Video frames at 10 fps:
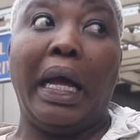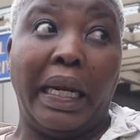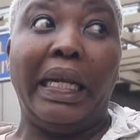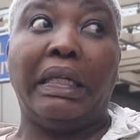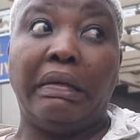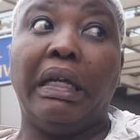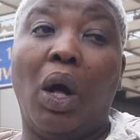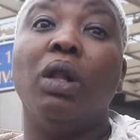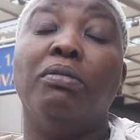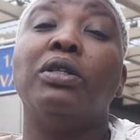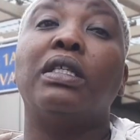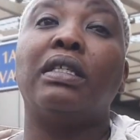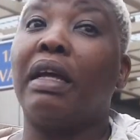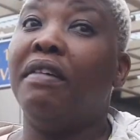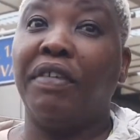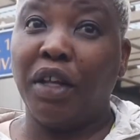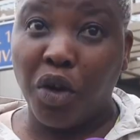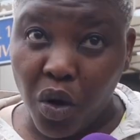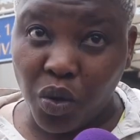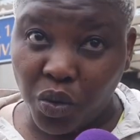literally almost everything
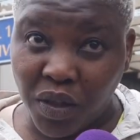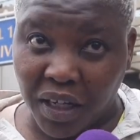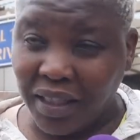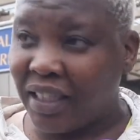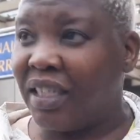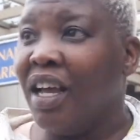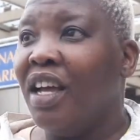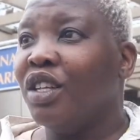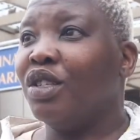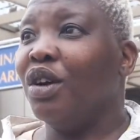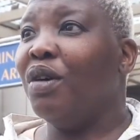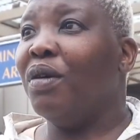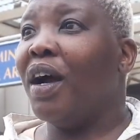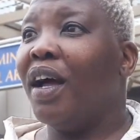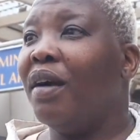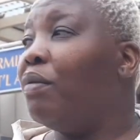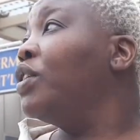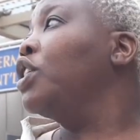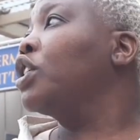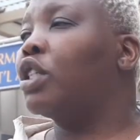goes with us. So,
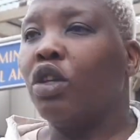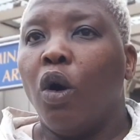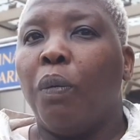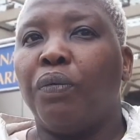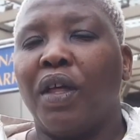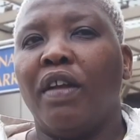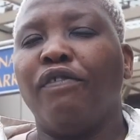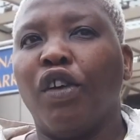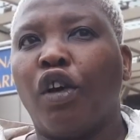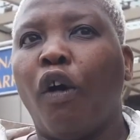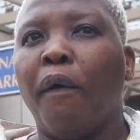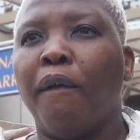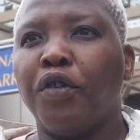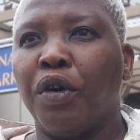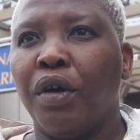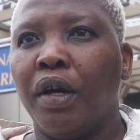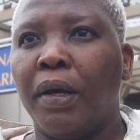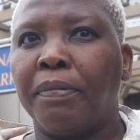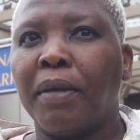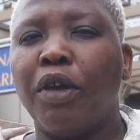which is dope then for
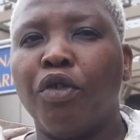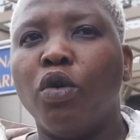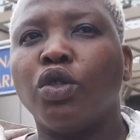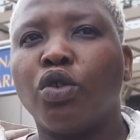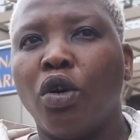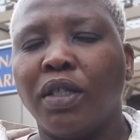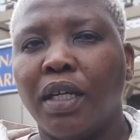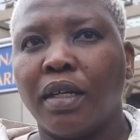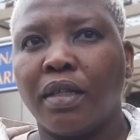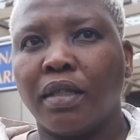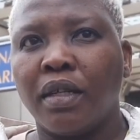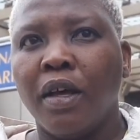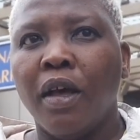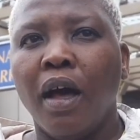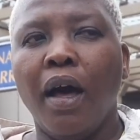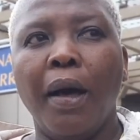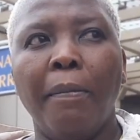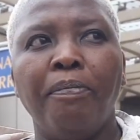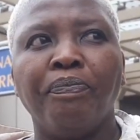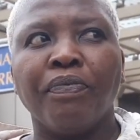a roast context.
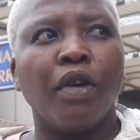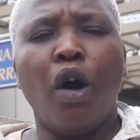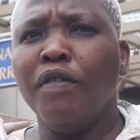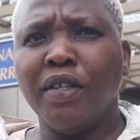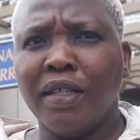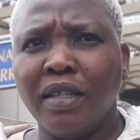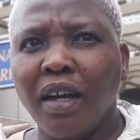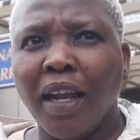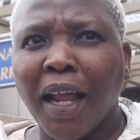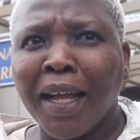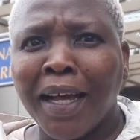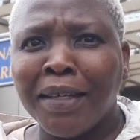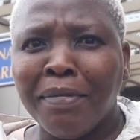Obviously, I like Kanye